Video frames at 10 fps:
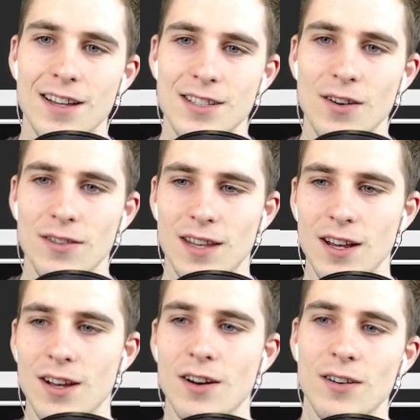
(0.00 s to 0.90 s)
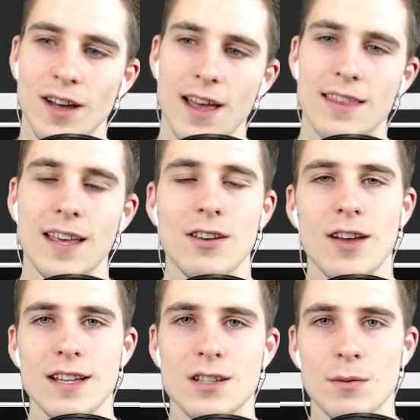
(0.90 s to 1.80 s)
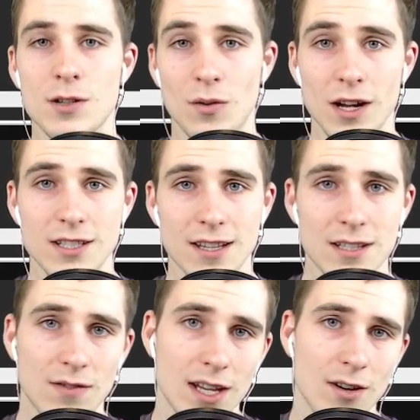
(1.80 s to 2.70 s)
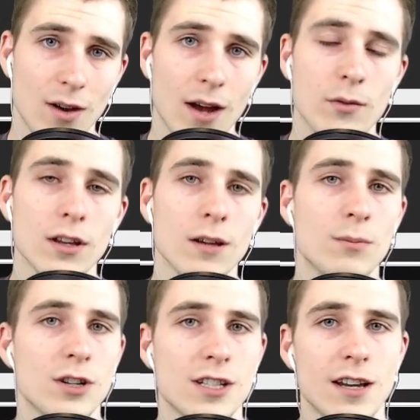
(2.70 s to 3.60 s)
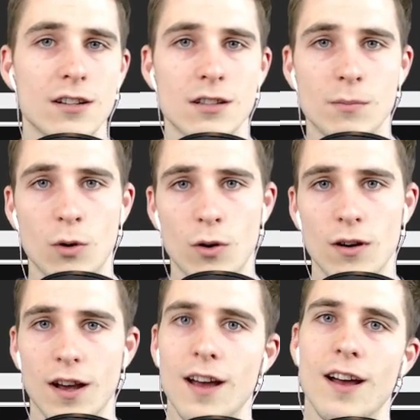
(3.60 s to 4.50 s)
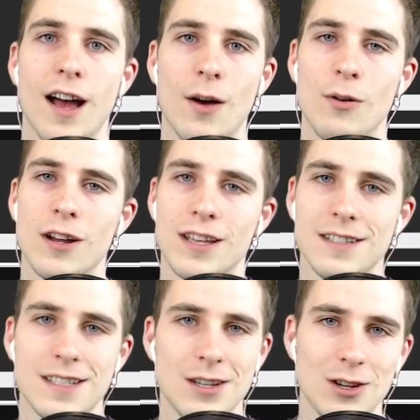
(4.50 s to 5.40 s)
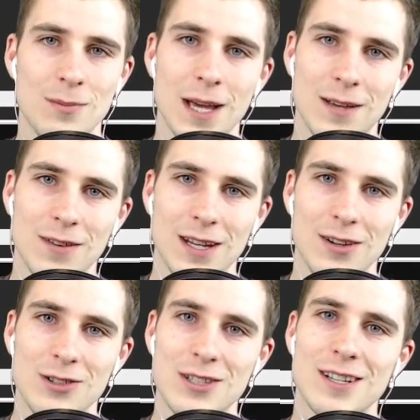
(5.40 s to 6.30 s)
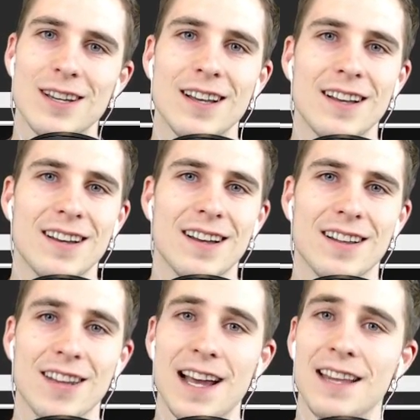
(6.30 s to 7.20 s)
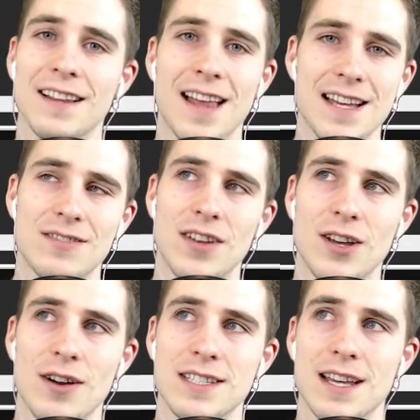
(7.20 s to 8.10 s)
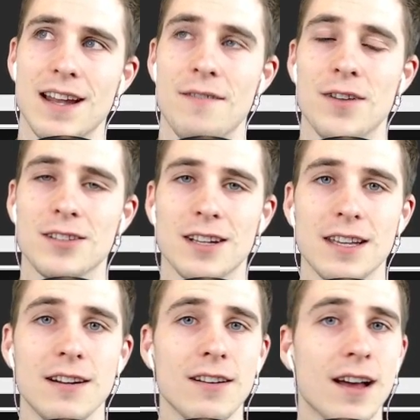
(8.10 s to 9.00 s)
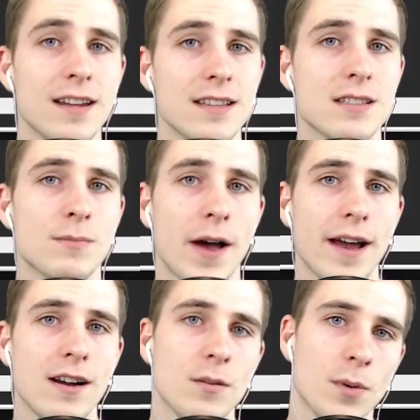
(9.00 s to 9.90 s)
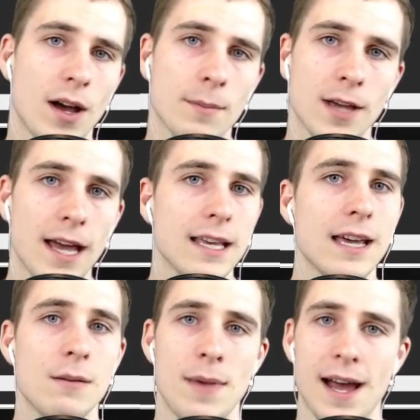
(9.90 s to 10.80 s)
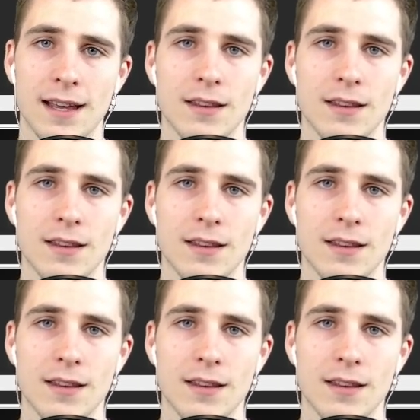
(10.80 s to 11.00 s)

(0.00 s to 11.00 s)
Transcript: so there you go. Thank you guys so much for watching this video. I really appreciate your support. I want to continue to make videos like in the last video I said, I felt a little uninspired, but I'm kind of getting back in